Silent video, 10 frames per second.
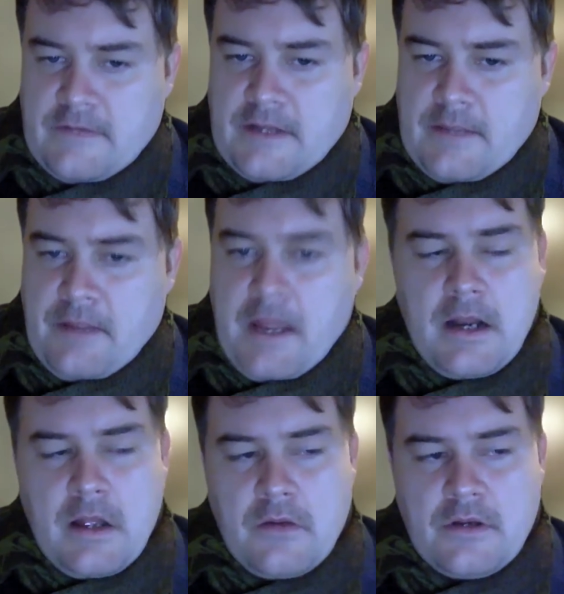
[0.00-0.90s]
their
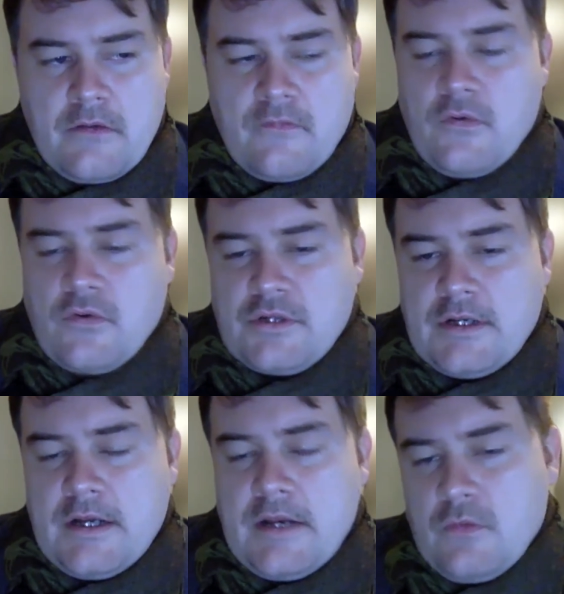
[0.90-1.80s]
payload, and
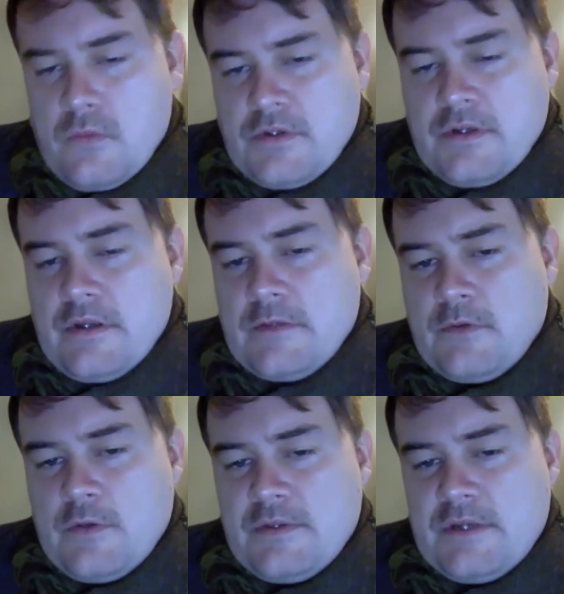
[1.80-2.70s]
unfortunately the wood in these
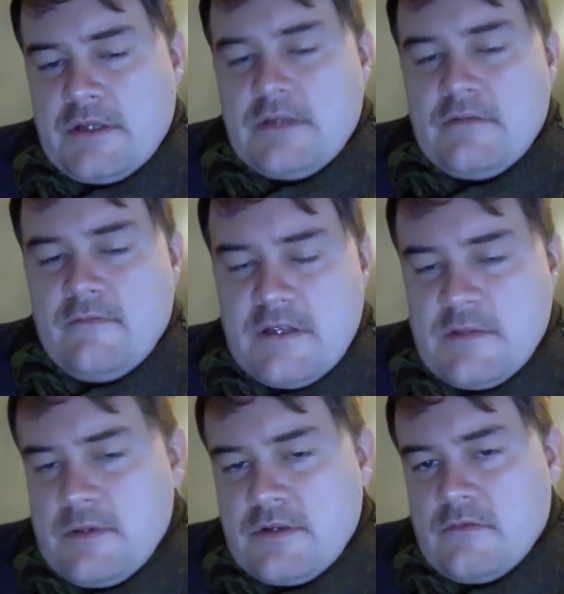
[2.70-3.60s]
broomsticks is
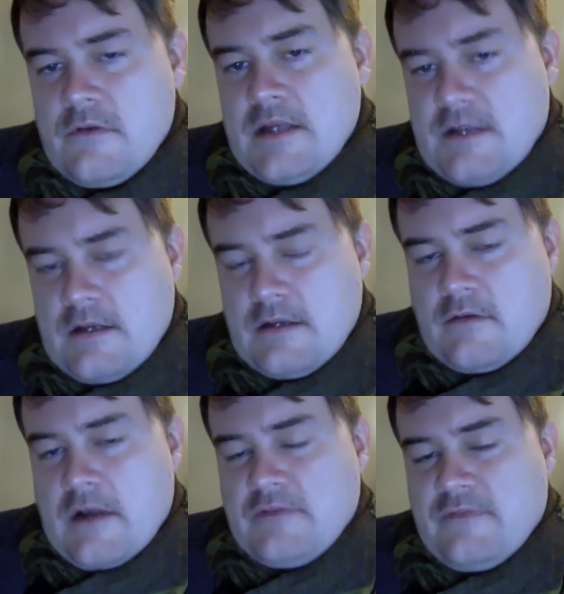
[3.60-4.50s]
invisible to radar and
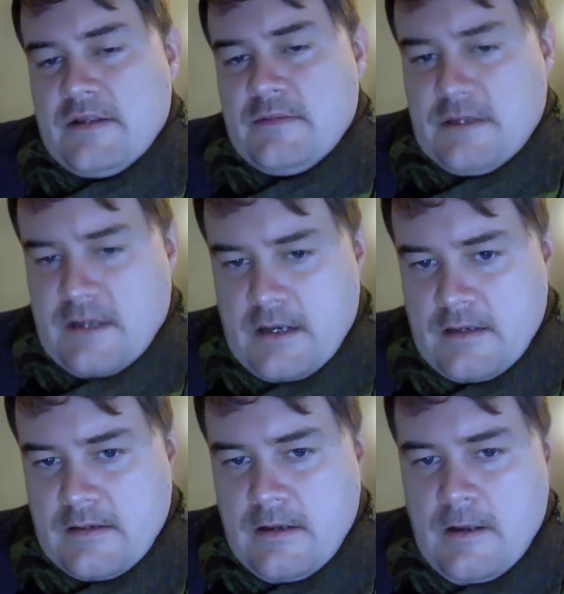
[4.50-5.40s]
ground defence missiles,
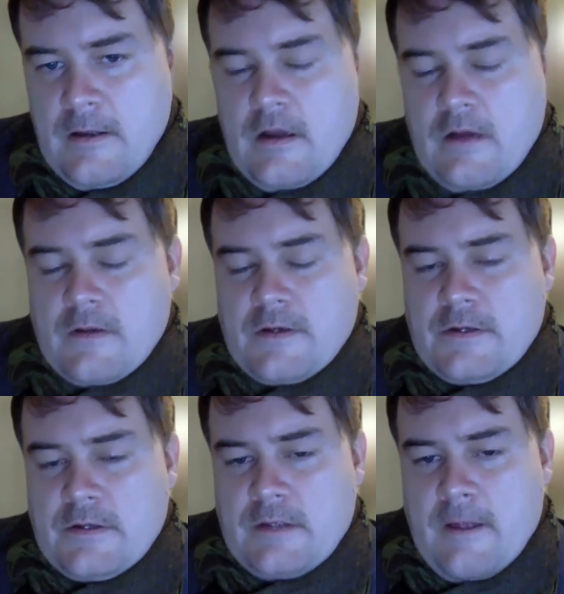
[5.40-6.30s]
which
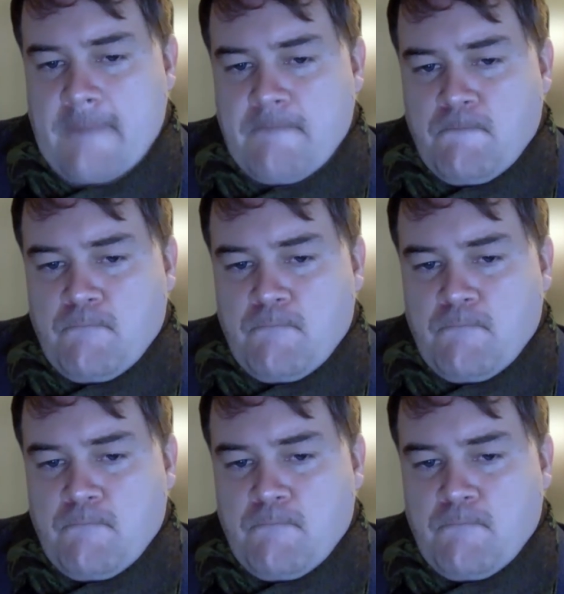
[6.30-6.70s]
is a